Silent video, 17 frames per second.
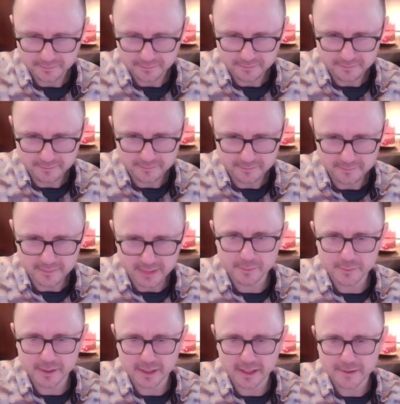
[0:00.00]
That's
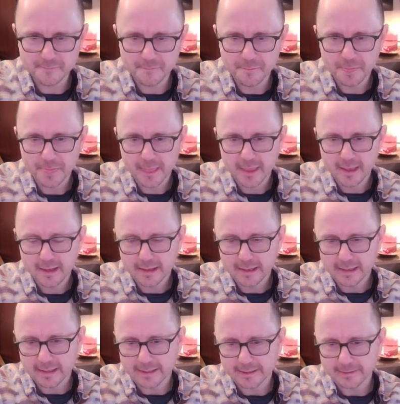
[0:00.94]
popular.
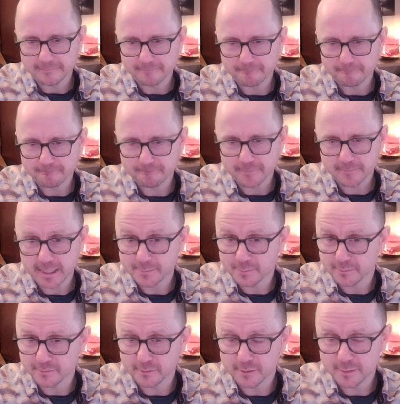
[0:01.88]
That's
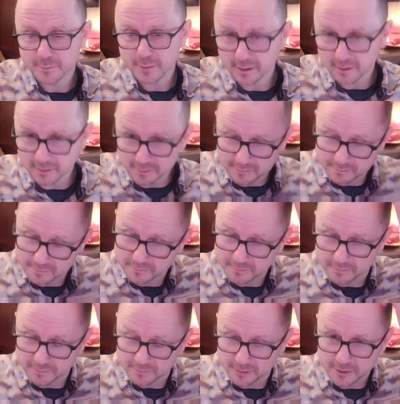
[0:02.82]
before it's been on
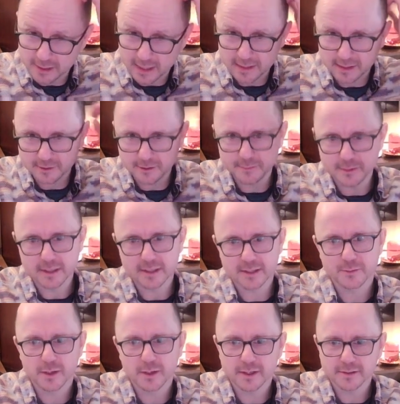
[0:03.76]
Cracking the Cryptic as
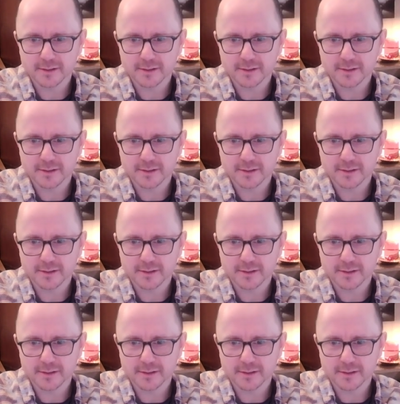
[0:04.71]
well.